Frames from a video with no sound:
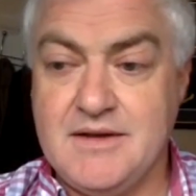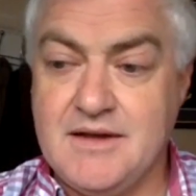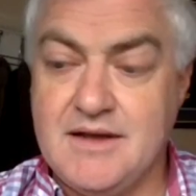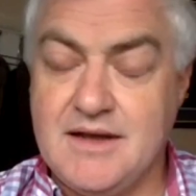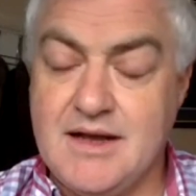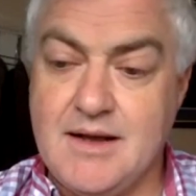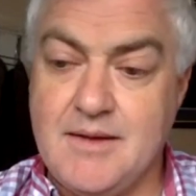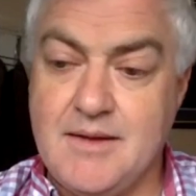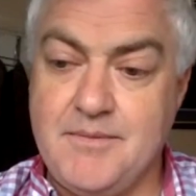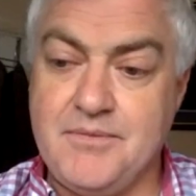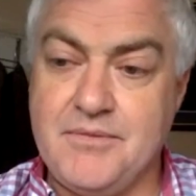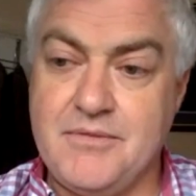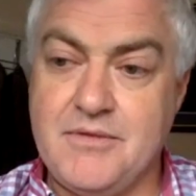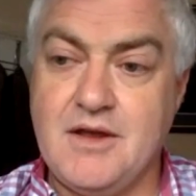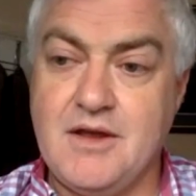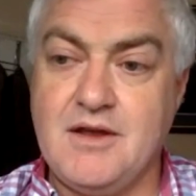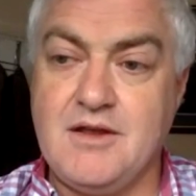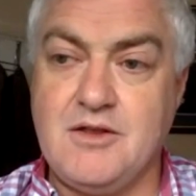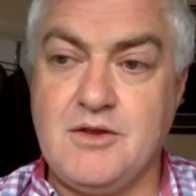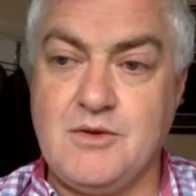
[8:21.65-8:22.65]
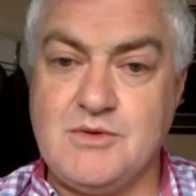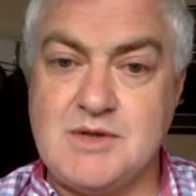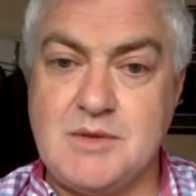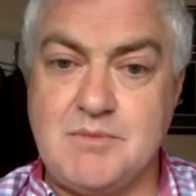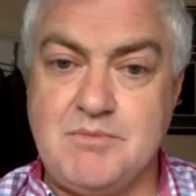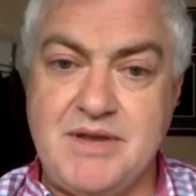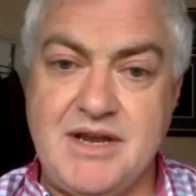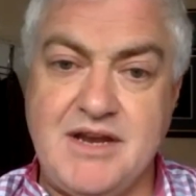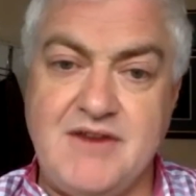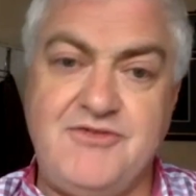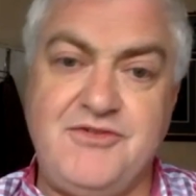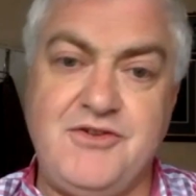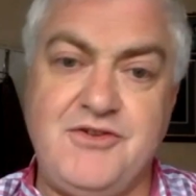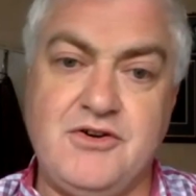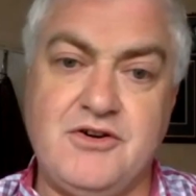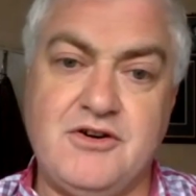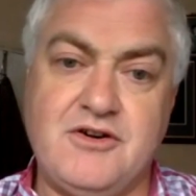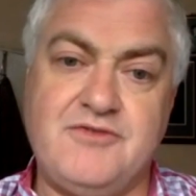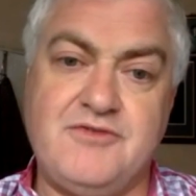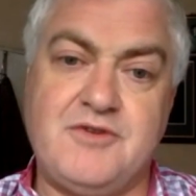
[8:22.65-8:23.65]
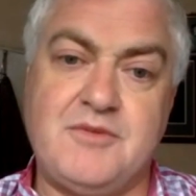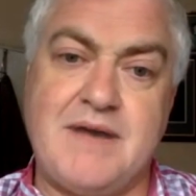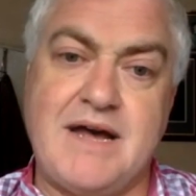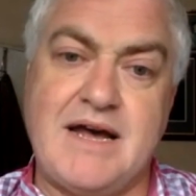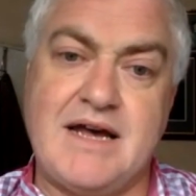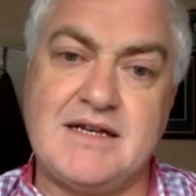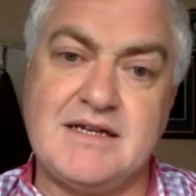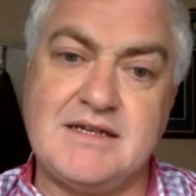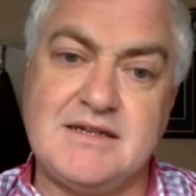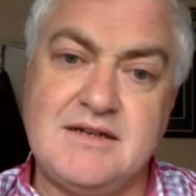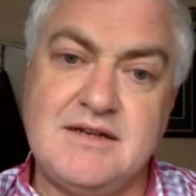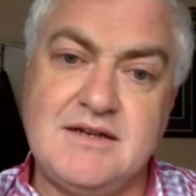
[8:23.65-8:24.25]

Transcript: There was a big funeral for Matt.